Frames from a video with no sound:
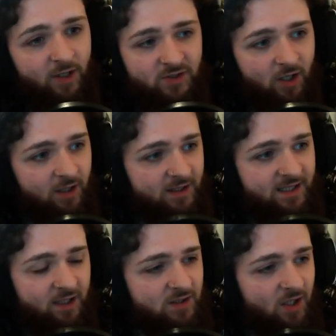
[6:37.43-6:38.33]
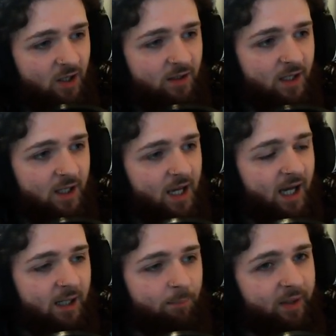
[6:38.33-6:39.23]
turn, second turn,
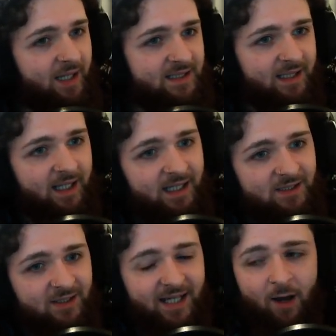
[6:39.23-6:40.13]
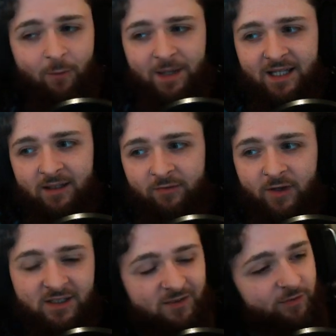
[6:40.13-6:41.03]
and then play into the late. So now making the
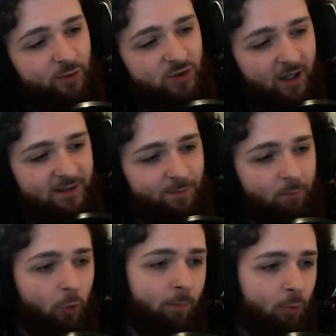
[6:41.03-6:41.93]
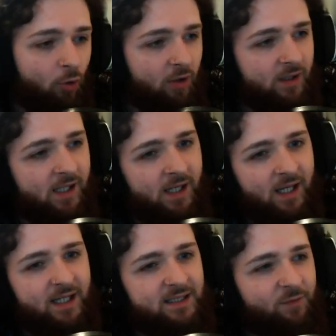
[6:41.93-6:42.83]
first few turns a bit more important
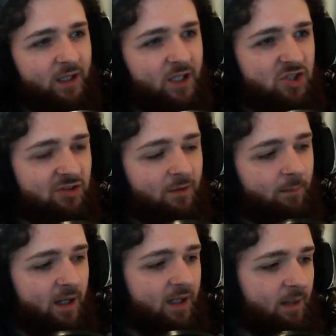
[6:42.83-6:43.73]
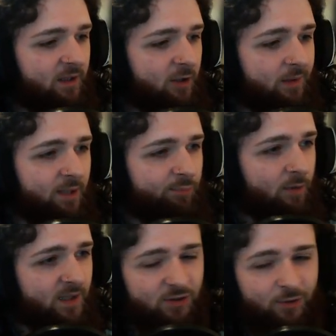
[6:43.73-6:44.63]
is definitely going to change up the meta game a little bit. They
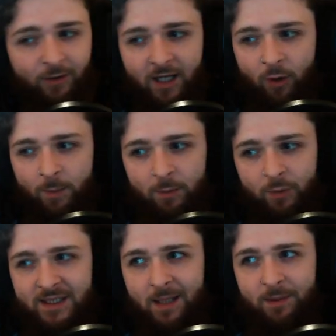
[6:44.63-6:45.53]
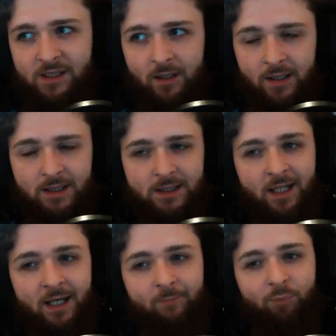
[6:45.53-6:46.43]
probably saw that a lot of people were skipping turns,
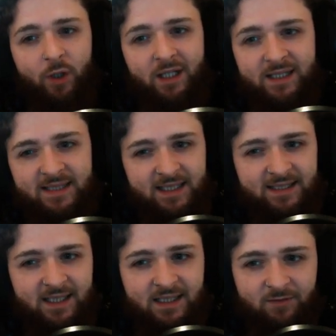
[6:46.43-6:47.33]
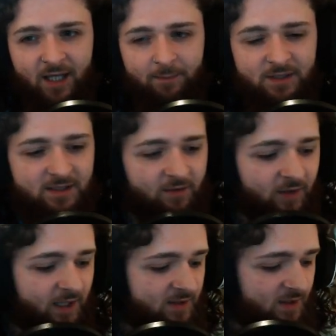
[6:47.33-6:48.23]
looking at statistics of games and stuff
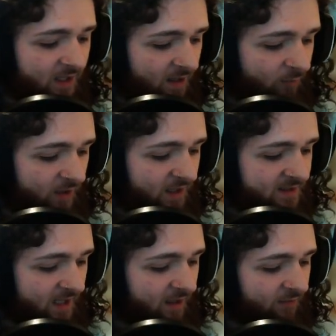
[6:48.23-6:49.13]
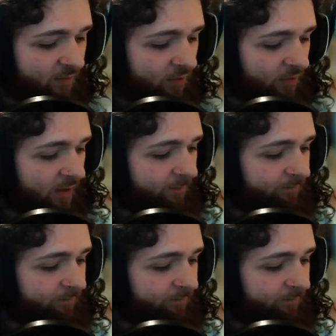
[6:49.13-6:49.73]
like that. So yeah, I'm really excited for